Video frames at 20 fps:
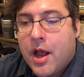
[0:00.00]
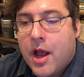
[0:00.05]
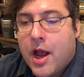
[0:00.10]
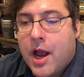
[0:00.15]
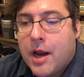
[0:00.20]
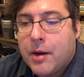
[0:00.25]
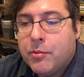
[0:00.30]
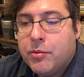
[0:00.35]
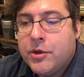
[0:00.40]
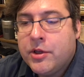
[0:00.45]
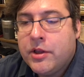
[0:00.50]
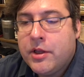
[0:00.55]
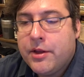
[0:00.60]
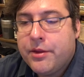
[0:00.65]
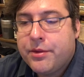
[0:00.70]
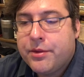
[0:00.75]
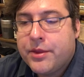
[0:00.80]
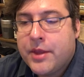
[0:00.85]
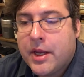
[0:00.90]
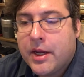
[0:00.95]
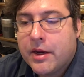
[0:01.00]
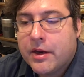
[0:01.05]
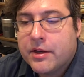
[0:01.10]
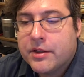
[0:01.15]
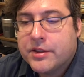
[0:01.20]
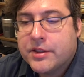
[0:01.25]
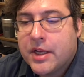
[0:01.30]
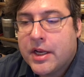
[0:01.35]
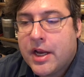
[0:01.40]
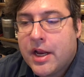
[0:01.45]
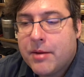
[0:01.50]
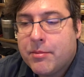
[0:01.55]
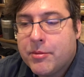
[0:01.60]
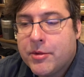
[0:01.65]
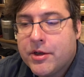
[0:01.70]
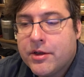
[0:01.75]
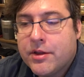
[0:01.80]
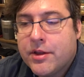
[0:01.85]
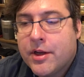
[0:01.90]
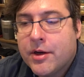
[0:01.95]
"I really think," said
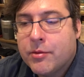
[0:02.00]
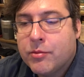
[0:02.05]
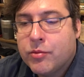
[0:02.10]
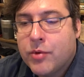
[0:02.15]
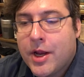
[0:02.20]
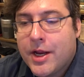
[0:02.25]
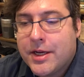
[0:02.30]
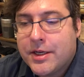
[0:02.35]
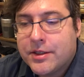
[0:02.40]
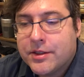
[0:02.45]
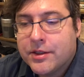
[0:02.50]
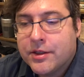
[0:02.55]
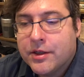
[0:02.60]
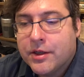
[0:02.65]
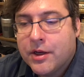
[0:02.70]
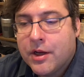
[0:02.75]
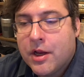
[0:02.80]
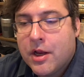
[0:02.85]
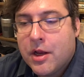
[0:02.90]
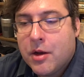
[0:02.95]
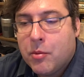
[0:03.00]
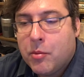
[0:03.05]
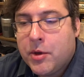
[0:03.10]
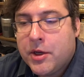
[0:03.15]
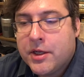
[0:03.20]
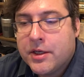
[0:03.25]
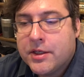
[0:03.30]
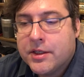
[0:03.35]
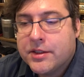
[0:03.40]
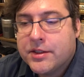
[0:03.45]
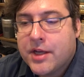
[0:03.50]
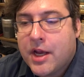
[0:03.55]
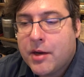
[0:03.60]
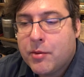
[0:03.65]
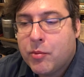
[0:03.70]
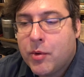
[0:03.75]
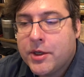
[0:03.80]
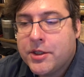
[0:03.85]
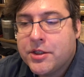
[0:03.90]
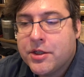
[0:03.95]
Edmund, "they're right. We can decide
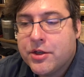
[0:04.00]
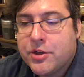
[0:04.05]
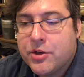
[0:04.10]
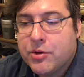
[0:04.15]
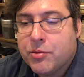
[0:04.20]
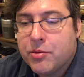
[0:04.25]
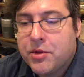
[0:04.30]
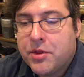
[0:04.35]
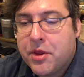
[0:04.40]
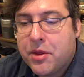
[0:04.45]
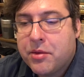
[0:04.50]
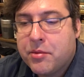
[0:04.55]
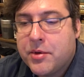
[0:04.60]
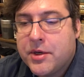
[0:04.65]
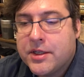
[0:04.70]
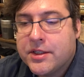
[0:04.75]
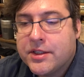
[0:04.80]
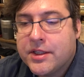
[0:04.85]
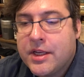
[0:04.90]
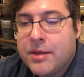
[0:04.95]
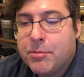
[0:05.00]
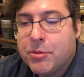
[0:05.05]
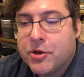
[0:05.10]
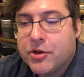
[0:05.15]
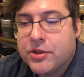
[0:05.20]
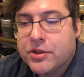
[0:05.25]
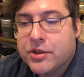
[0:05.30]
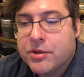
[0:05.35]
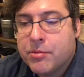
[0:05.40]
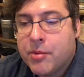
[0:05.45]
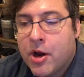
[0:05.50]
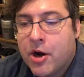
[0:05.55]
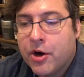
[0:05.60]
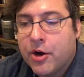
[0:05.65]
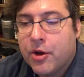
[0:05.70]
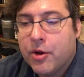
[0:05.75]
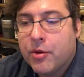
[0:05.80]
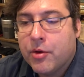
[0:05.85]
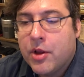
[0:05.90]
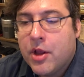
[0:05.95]
what to do with the 3 sleepers
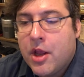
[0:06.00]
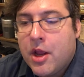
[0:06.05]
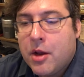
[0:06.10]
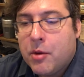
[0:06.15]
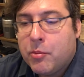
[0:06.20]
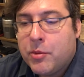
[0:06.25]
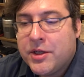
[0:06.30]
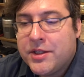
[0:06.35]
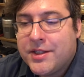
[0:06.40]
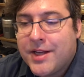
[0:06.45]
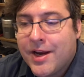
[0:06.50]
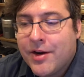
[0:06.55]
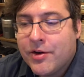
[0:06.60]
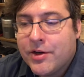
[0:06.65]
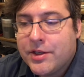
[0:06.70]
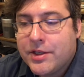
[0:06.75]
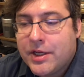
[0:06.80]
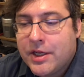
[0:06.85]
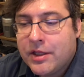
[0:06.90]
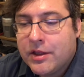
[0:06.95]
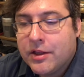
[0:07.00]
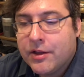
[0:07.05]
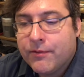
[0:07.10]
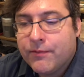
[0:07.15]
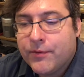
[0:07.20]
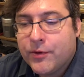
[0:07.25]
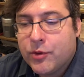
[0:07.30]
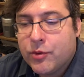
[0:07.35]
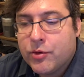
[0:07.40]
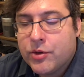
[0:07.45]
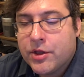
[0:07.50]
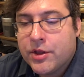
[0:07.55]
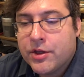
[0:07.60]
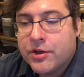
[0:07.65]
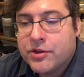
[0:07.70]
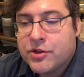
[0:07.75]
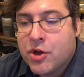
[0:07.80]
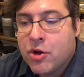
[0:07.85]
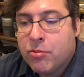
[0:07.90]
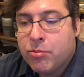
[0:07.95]
tomorrow. We daren't eat the food, and
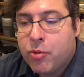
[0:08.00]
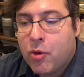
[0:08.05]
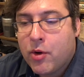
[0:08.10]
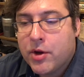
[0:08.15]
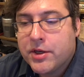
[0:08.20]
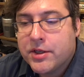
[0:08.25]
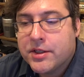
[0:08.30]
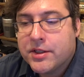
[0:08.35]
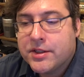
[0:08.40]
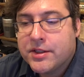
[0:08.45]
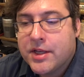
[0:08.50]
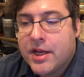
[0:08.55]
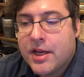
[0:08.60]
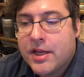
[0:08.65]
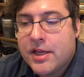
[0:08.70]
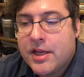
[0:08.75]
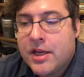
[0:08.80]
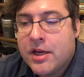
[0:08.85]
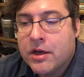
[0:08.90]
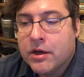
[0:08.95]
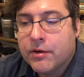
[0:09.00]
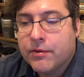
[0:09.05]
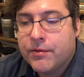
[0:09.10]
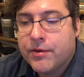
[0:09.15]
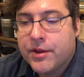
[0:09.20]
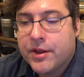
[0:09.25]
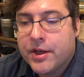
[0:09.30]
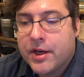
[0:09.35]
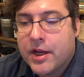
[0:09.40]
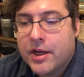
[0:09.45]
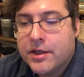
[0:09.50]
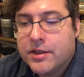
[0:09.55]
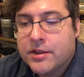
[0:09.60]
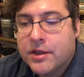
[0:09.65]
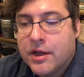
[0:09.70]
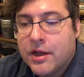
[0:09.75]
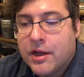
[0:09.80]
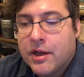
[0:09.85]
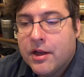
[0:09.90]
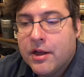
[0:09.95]
there's no point in staying here for the night.
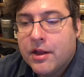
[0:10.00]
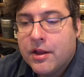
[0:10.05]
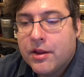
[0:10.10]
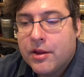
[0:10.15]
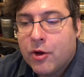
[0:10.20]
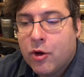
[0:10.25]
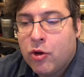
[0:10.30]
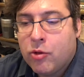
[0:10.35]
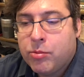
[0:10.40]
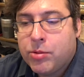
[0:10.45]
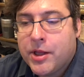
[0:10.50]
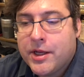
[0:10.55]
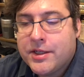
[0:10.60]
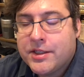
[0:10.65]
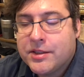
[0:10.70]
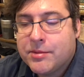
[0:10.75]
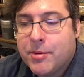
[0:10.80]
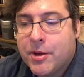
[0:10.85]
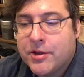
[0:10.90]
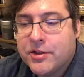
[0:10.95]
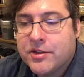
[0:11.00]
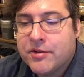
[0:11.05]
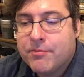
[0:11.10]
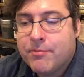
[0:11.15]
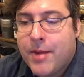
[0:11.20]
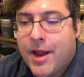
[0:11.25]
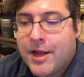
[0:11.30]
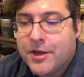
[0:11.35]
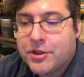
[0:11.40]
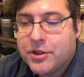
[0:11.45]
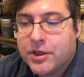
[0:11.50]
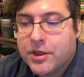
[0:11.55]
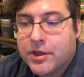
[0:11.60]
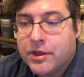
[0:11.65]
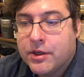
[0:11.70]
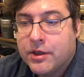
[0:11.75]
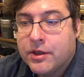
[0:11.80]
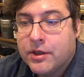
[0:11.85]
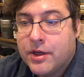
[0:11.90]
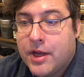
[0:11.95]
The whole place smells of magic
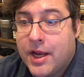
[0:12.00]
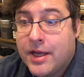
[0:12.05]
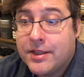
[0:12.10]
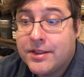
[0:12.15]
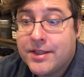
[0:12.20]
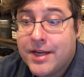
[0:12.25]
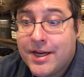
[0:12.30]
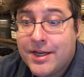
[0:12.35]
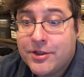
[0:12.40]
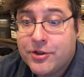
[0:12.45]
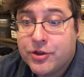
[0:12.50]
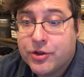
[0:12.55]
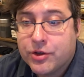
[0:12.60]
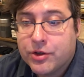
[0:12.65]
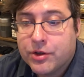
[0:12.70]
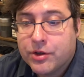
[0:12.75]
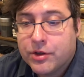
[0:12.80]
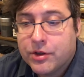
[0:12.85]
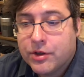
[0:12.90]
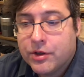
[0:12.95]
and danger."